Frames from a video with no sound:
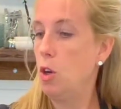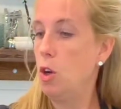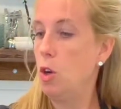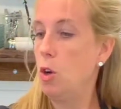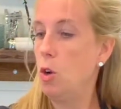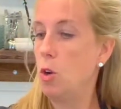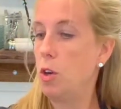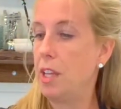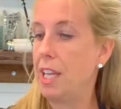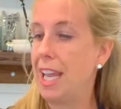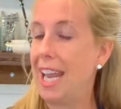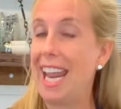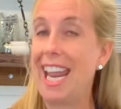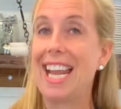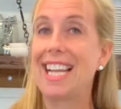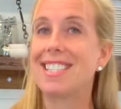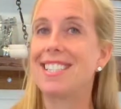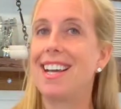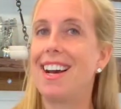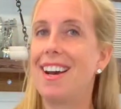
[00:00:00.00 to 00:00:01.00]
or the
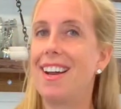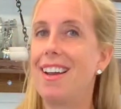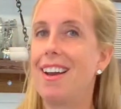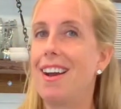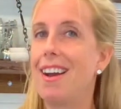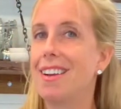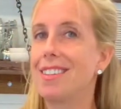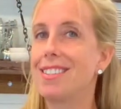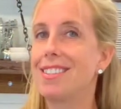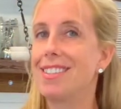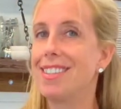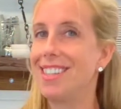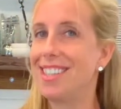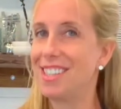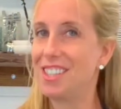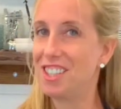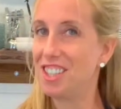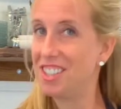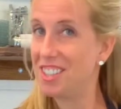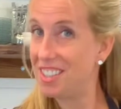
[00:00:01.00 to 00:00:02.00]

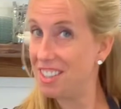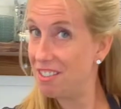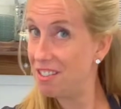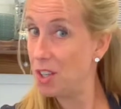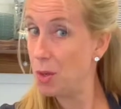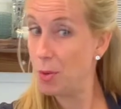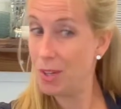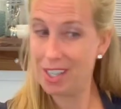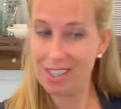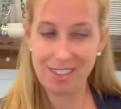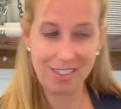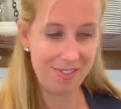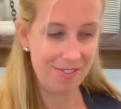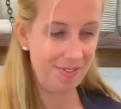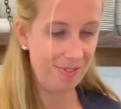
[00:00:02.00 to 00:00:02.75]
anti-oxidation, if you will.